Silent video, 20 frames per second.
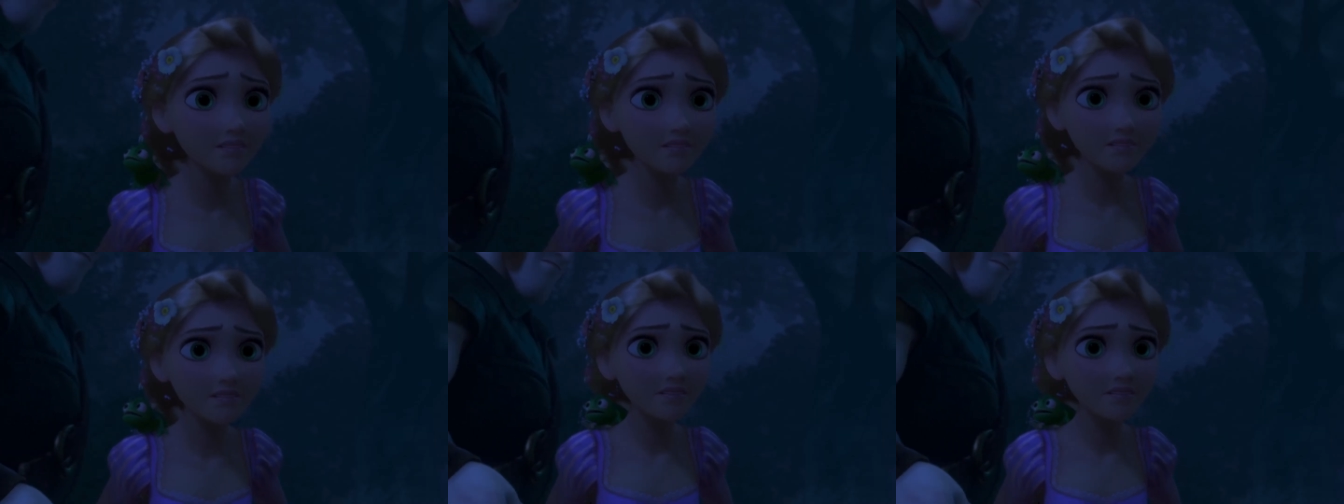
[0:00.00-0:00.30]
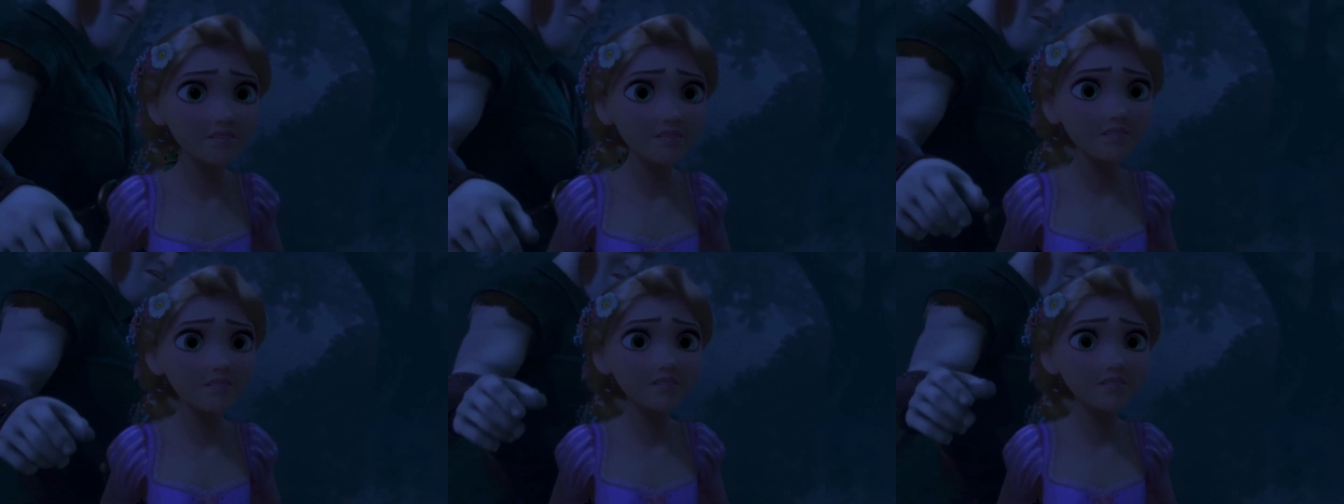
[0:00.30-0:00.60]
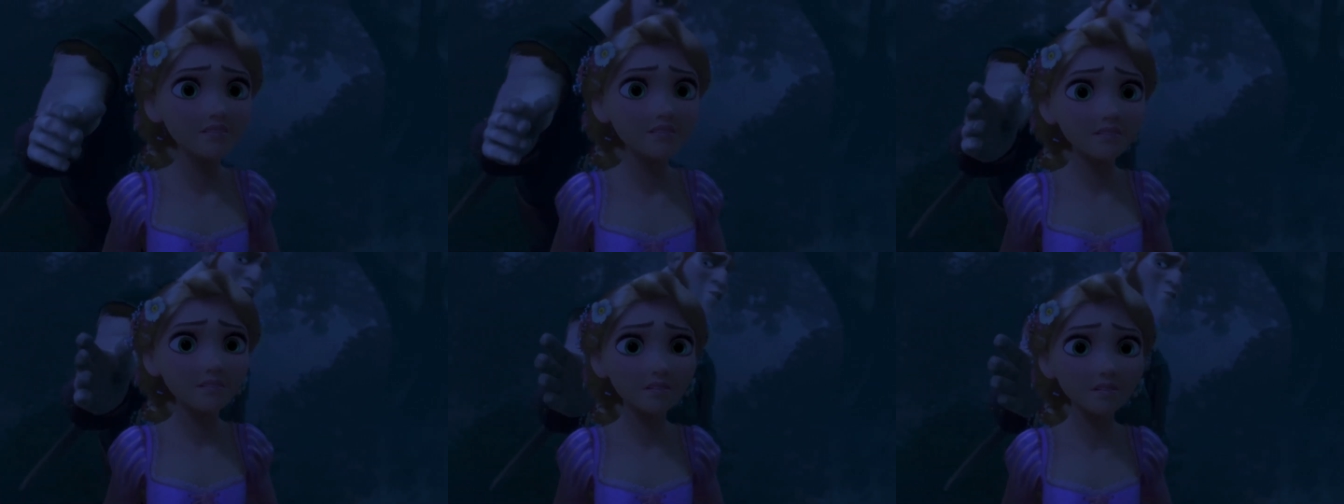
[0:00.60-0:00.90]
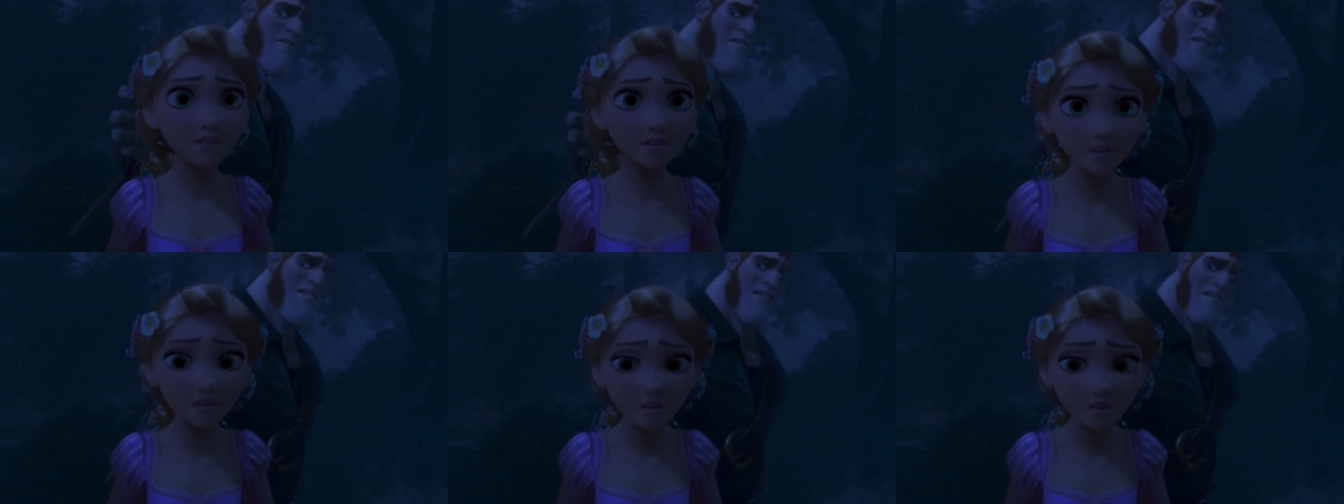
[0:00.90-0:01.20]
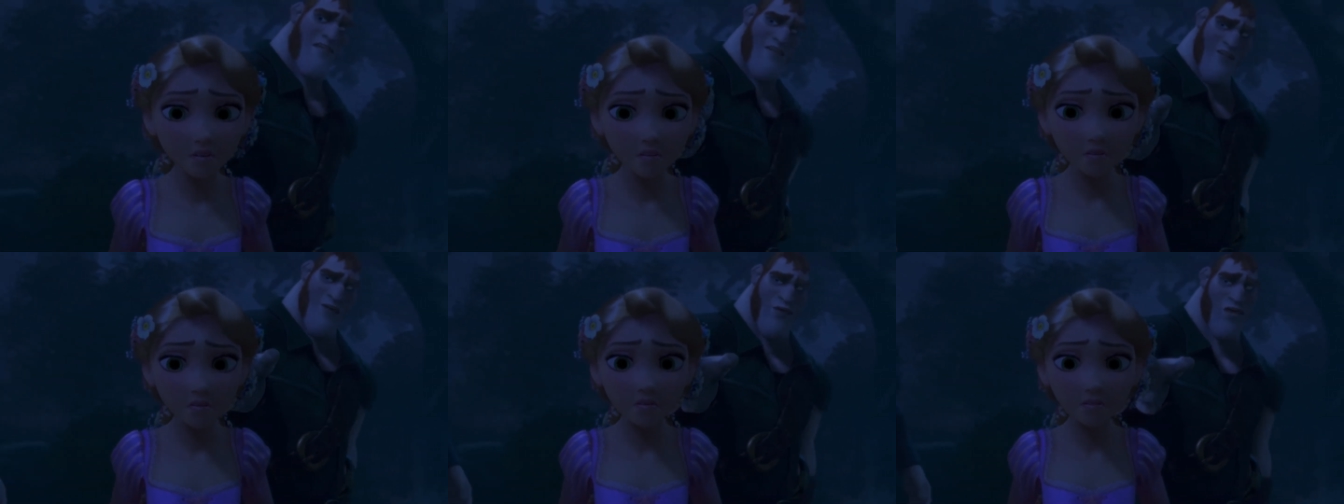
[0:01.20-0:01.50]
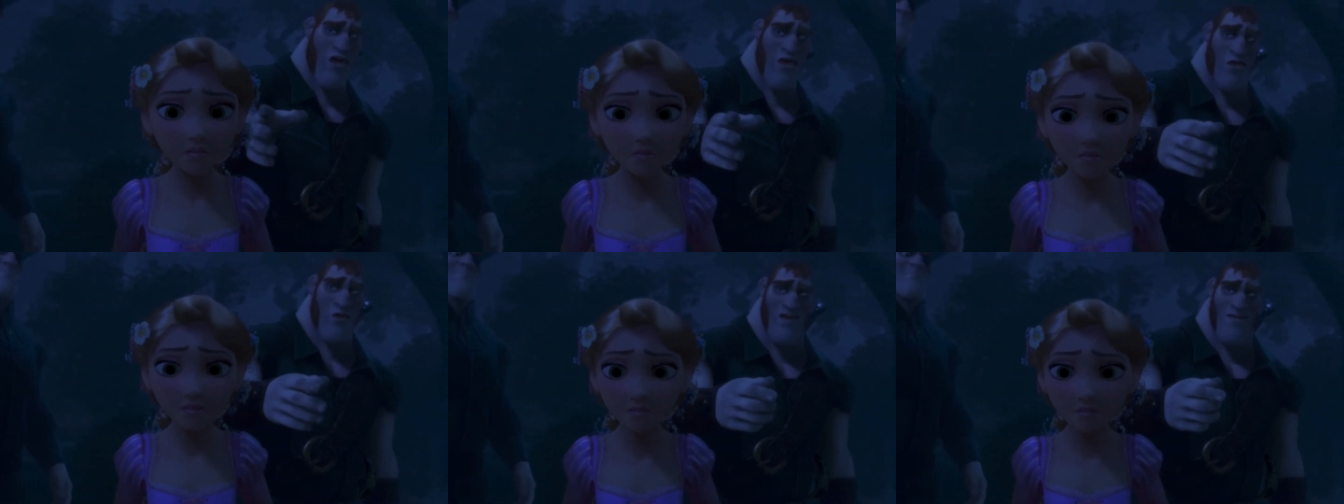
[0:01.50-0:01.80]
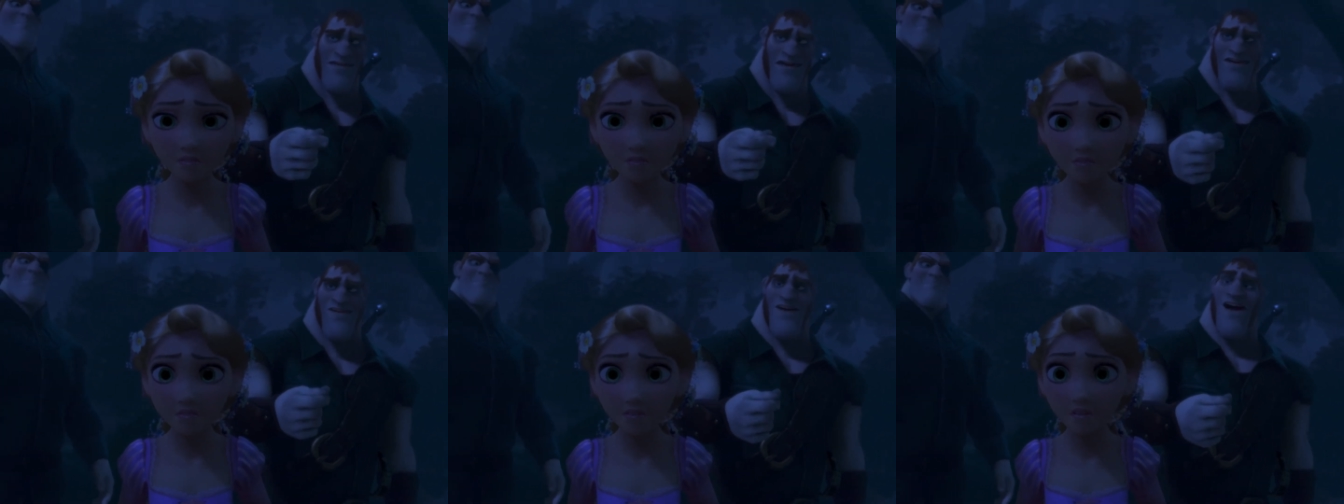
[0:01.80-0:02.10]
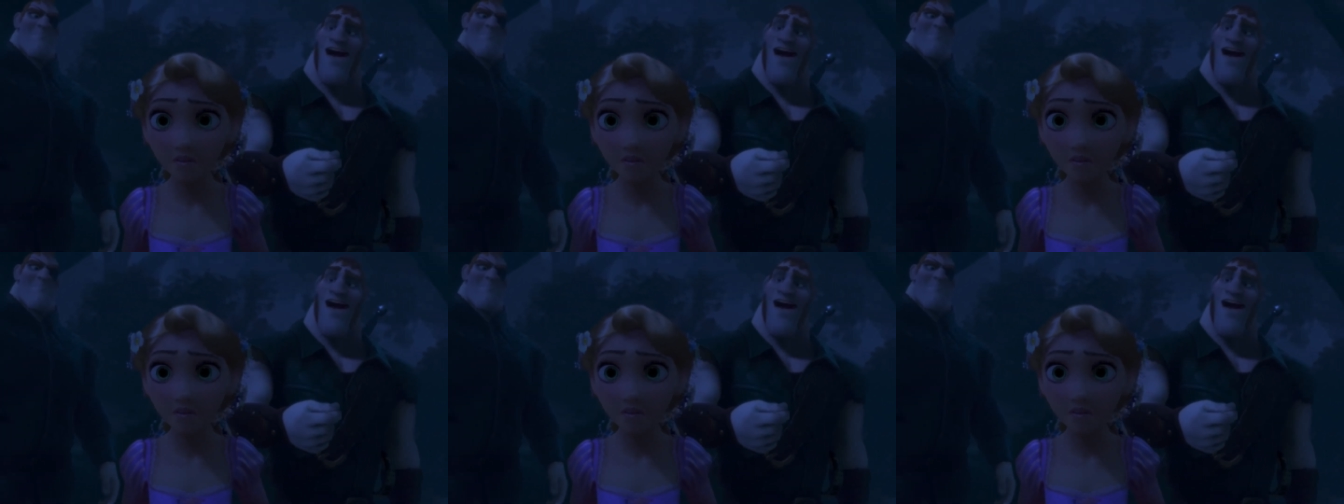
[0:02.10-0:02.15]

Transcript: letting the Stabbington brothers get so close to